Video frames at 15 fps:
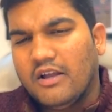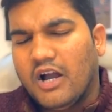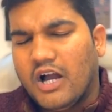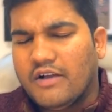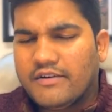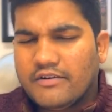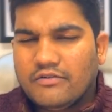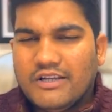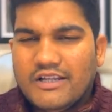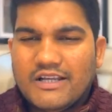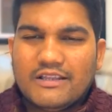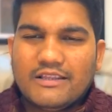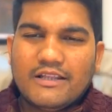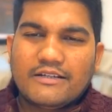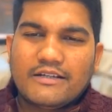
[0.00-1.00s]
However, Gulik
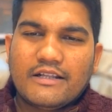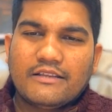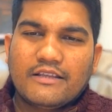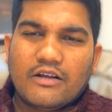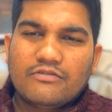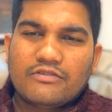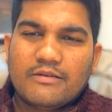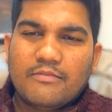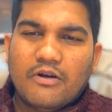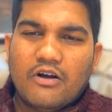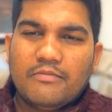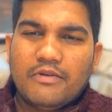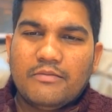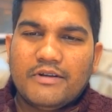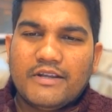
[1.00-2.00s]
in the tenth house somehow
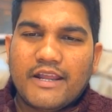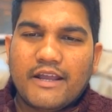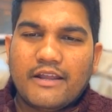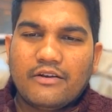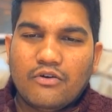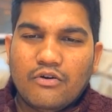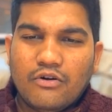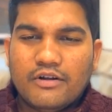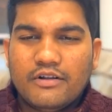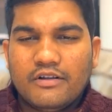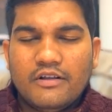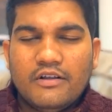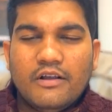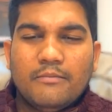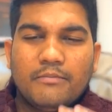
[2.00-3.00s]
may be taken good.
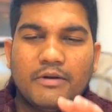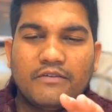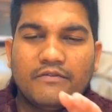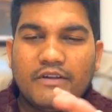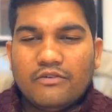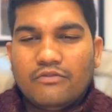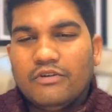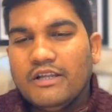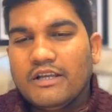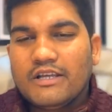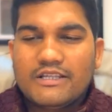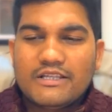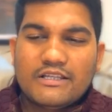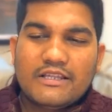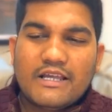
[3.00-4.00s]
But when Gulik
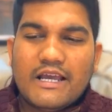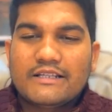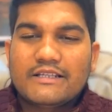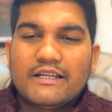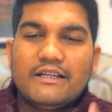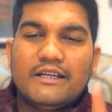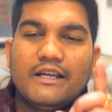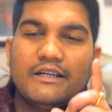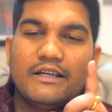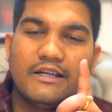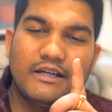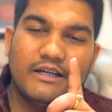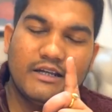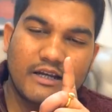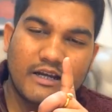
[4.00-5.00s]
is in the ascendant,
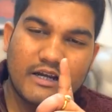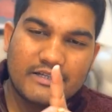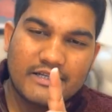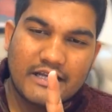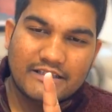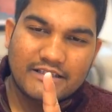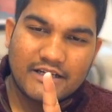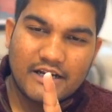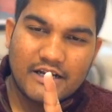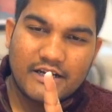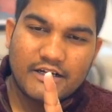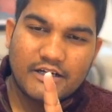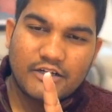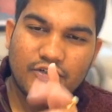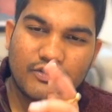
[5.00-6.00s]
it indicates
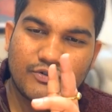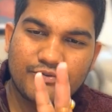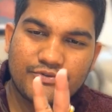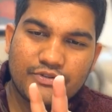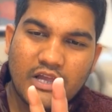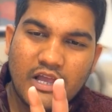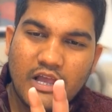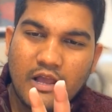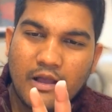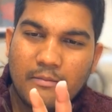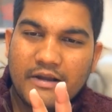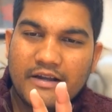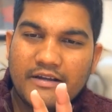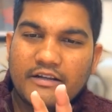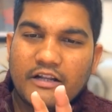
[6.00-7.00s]
health-related issues,
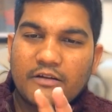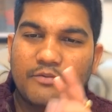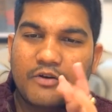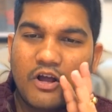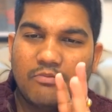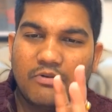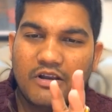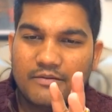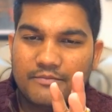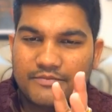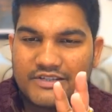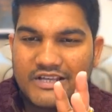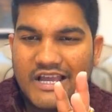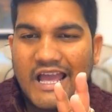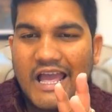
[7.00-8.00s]
mental
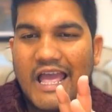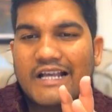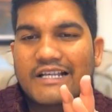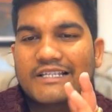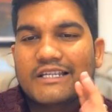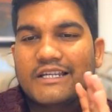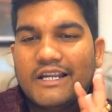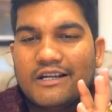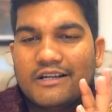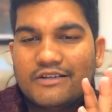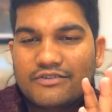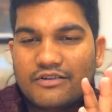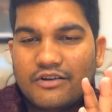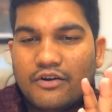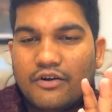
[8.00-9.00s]
problems,
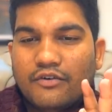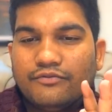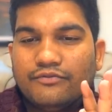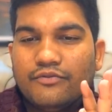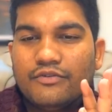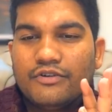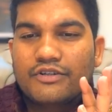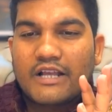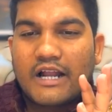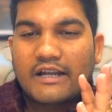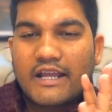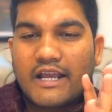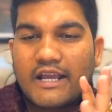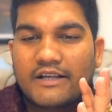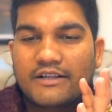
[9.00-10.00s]
accidents, wounds,
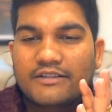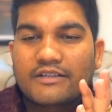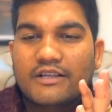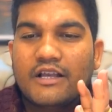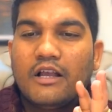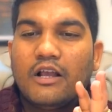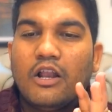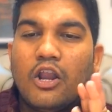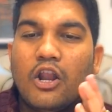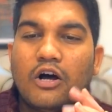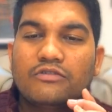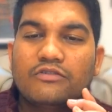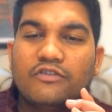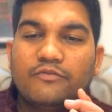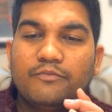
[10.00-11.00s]
attacks,
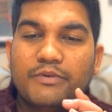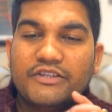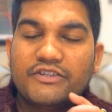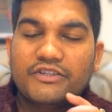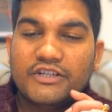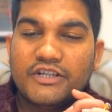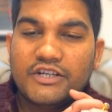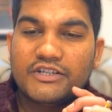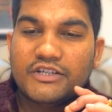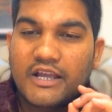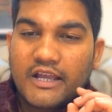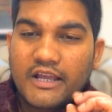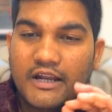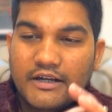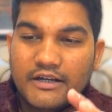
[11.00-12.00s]
loss of prestige,
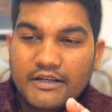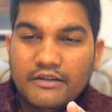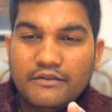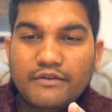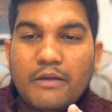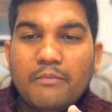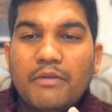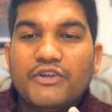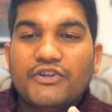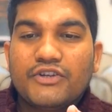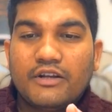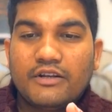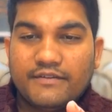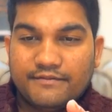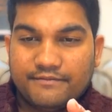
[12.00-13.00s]

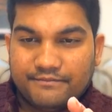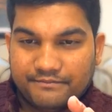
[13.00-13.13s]
defamation,